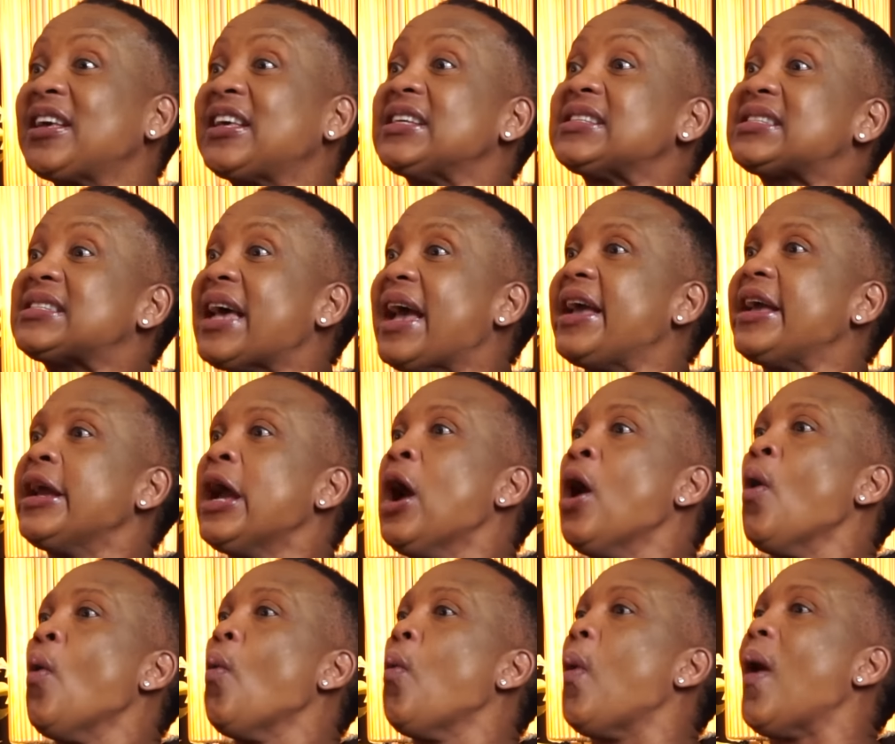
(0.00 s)
is saying,
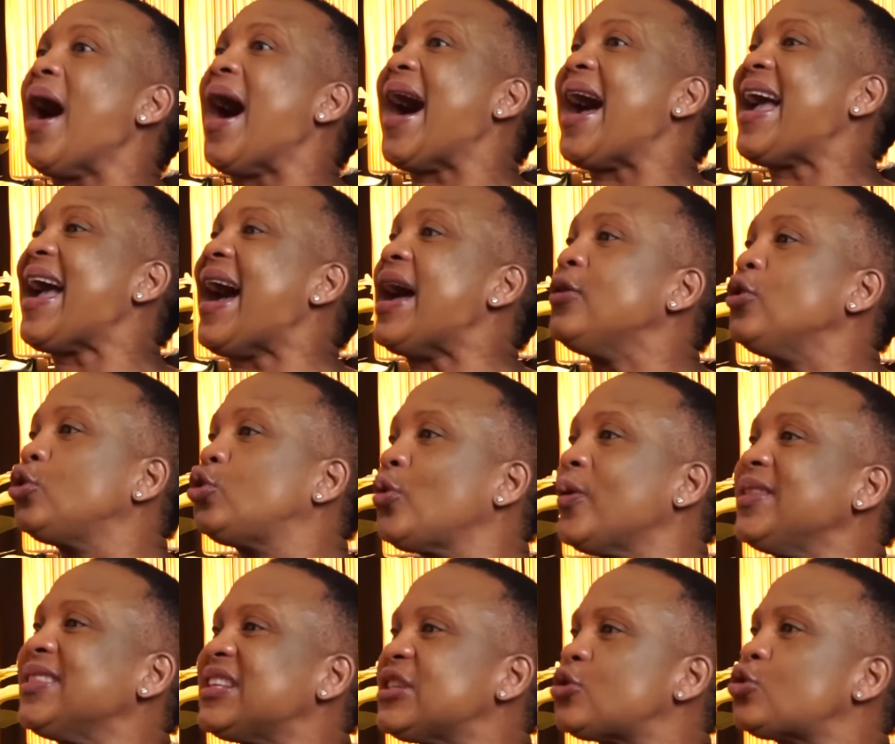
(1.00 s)
why are you
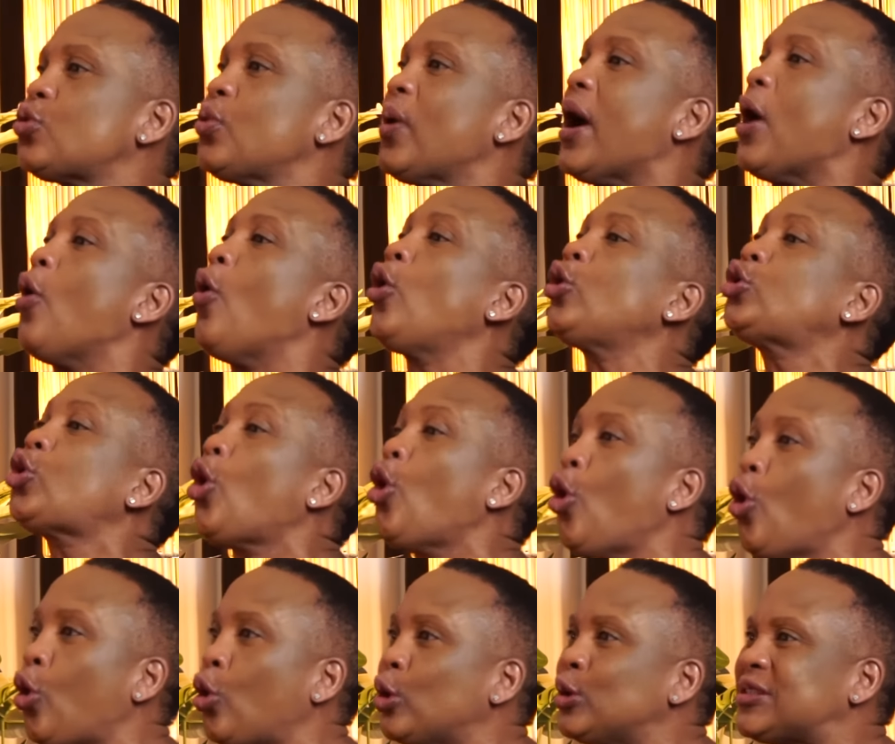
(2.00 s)
doing this to her?
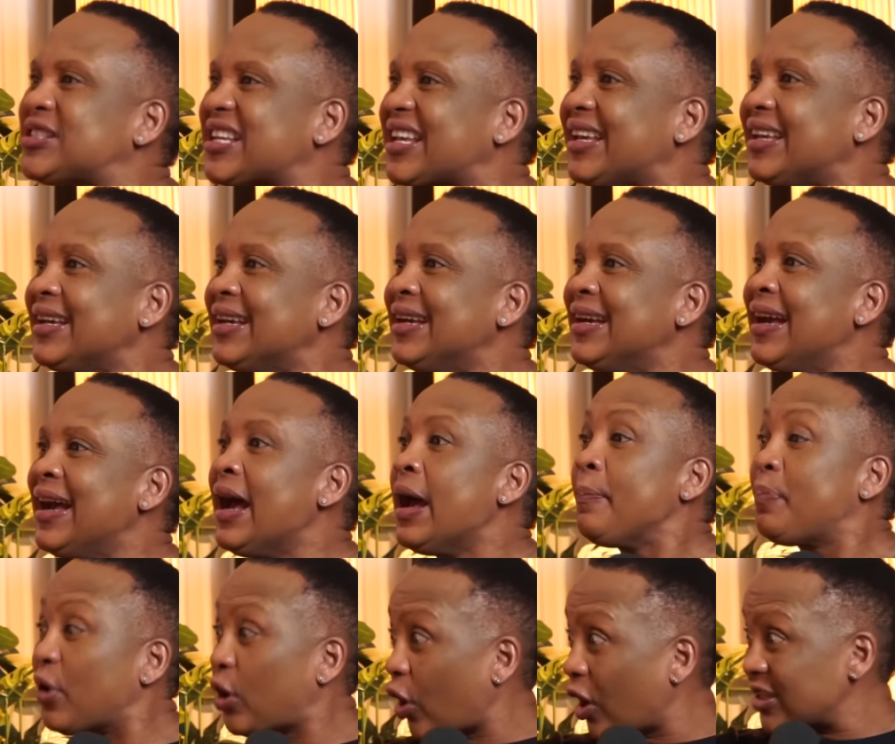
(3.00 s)

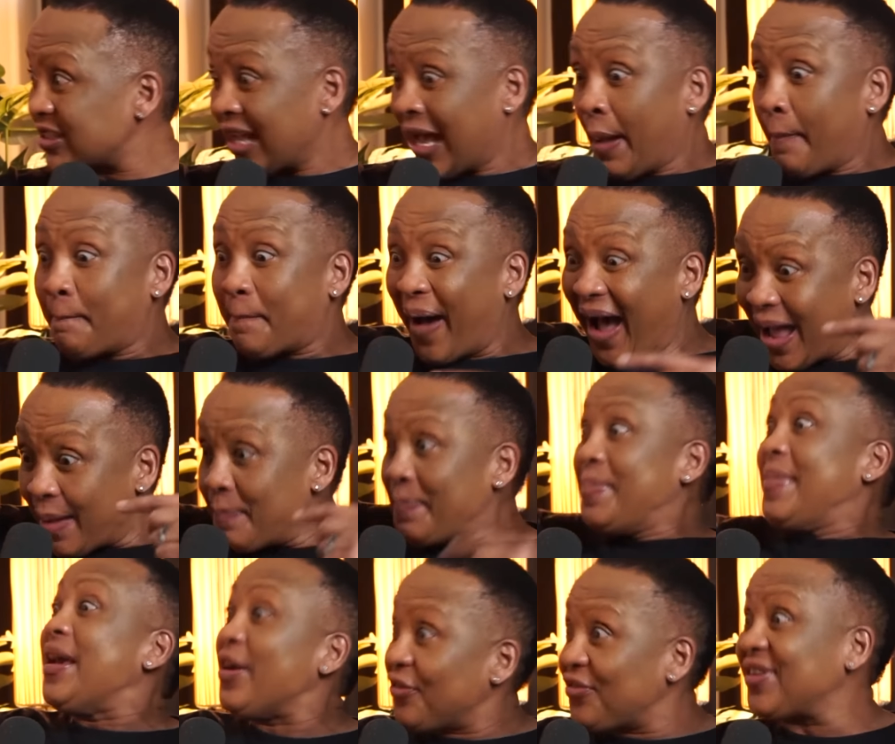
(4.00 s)
Because by
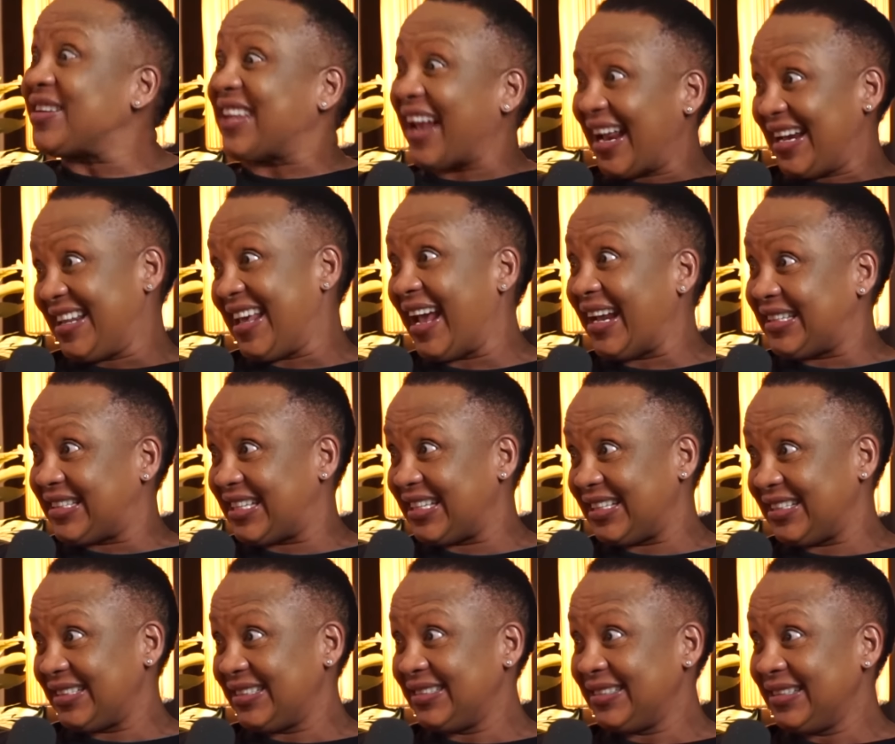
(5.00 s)
me
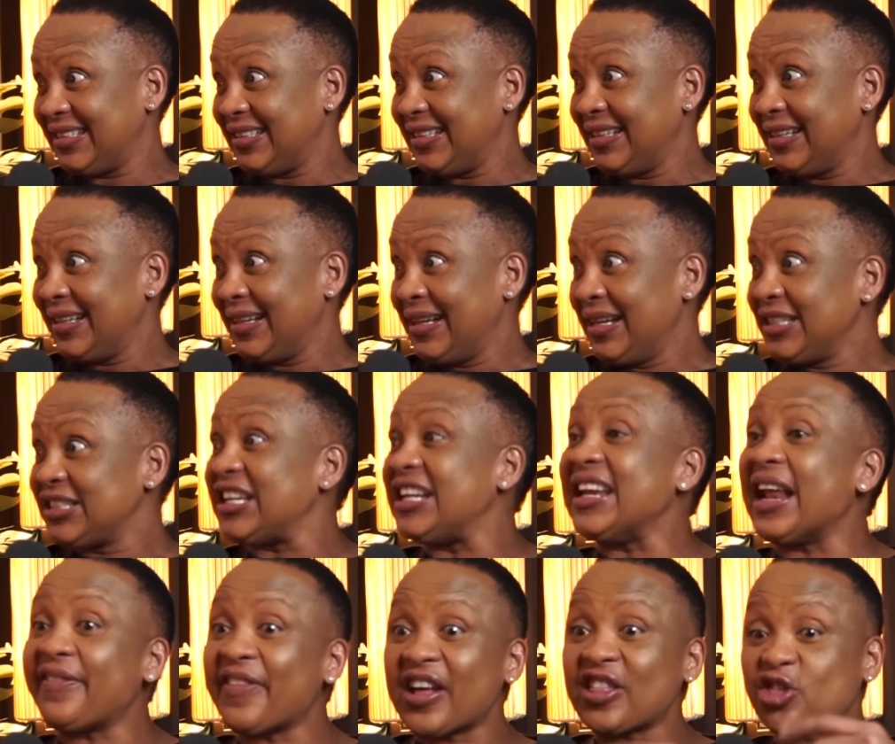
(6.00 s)
retaliating, she
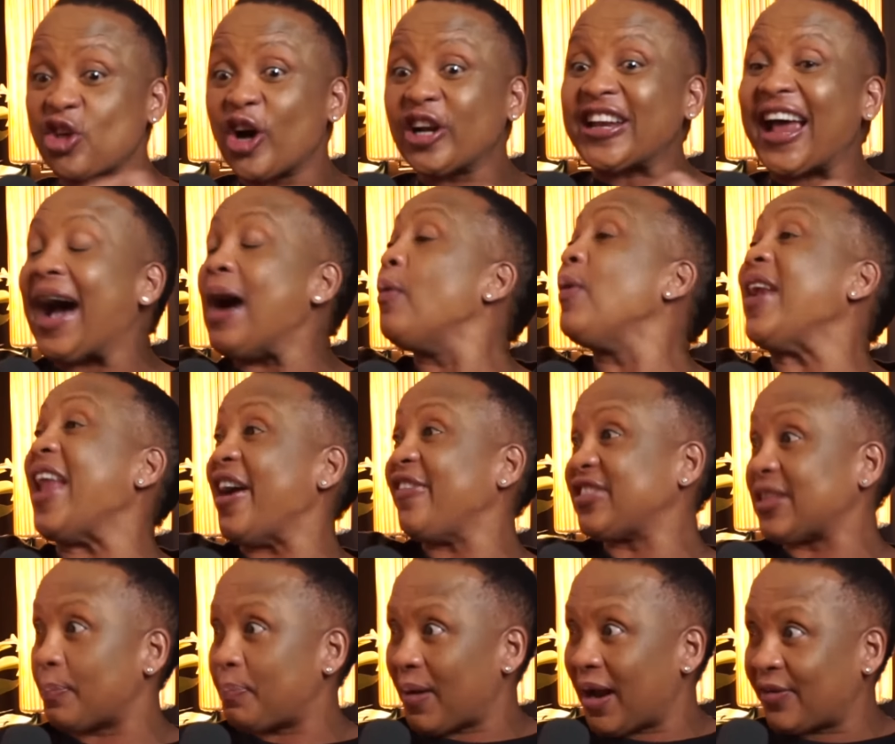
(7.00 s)
never thought I will have
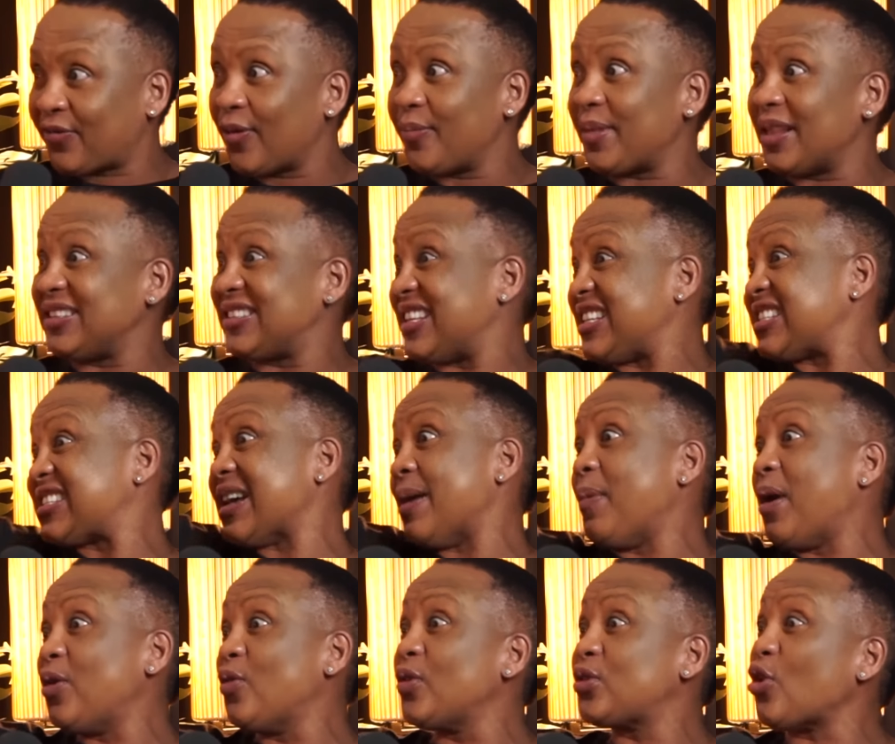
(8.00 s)
the platform. And there's
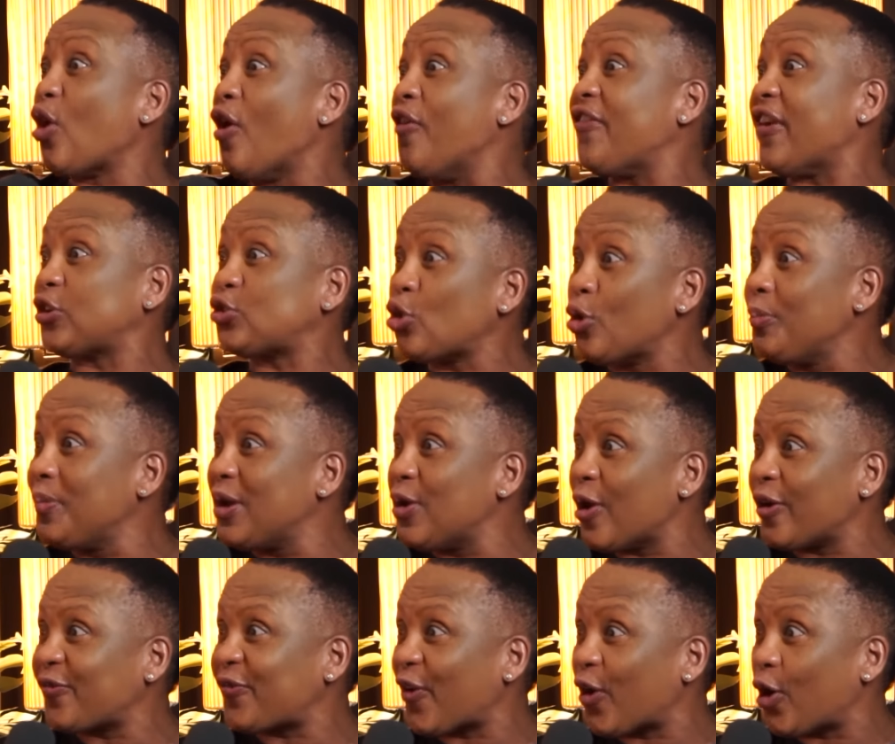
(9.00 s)
someone with over 2
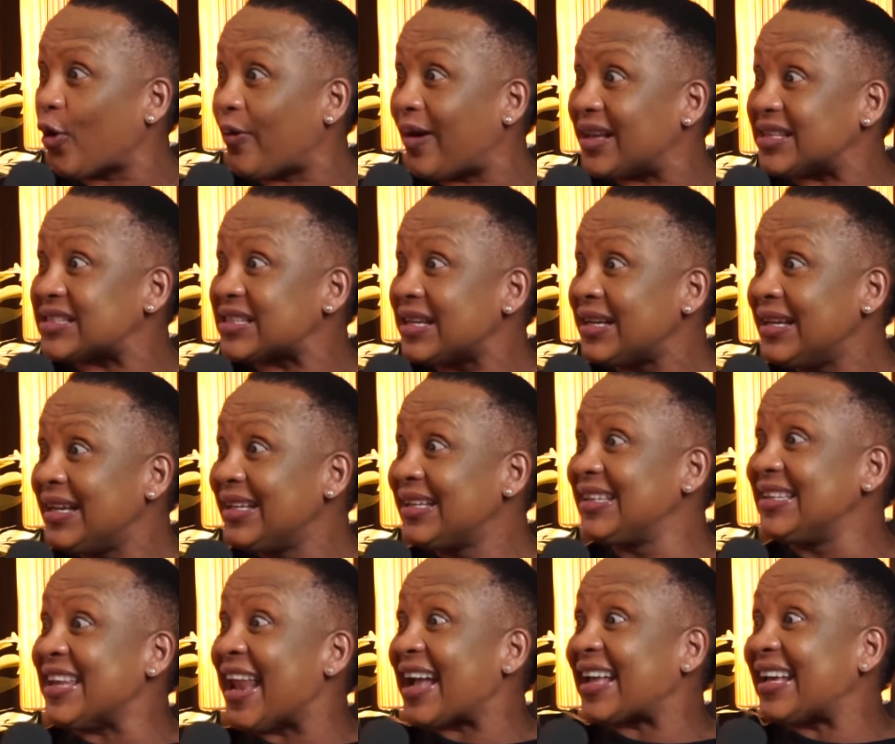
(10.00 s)
million followers.
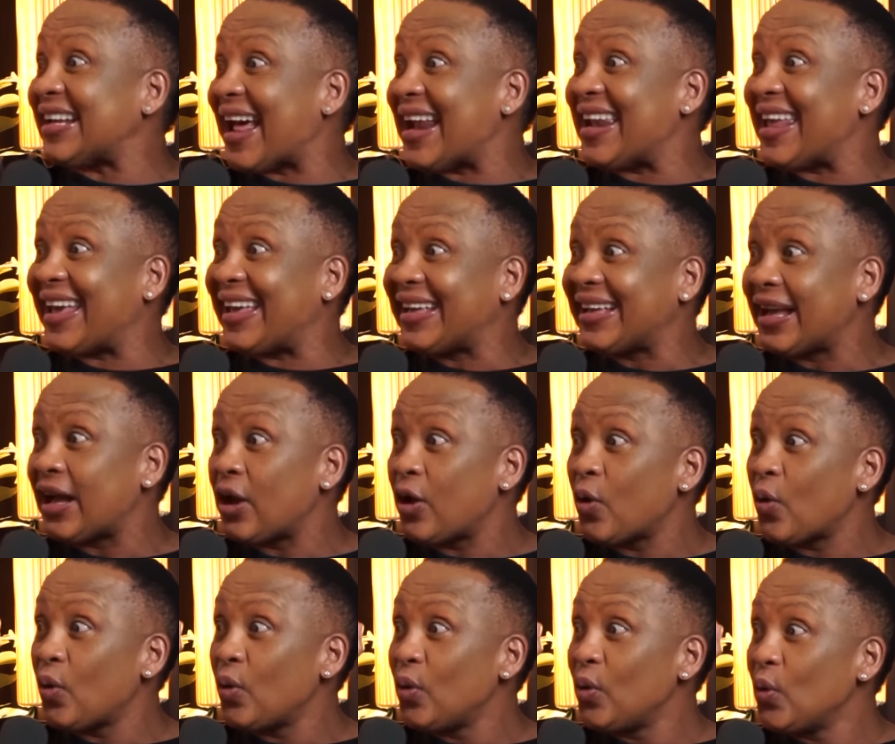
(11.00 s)
Nakinaling.
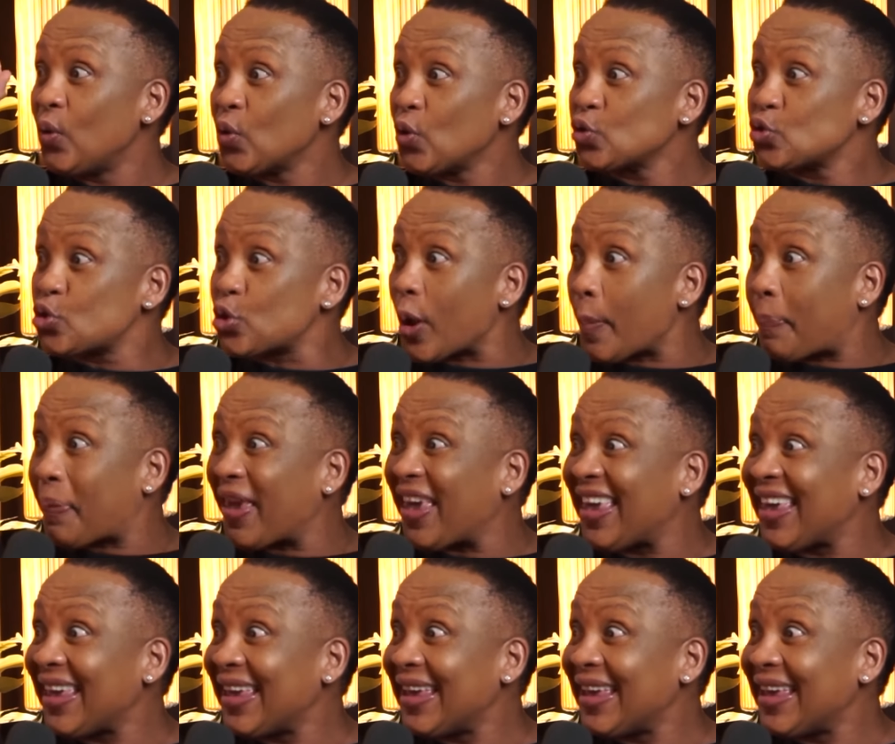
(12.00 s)
Zippy.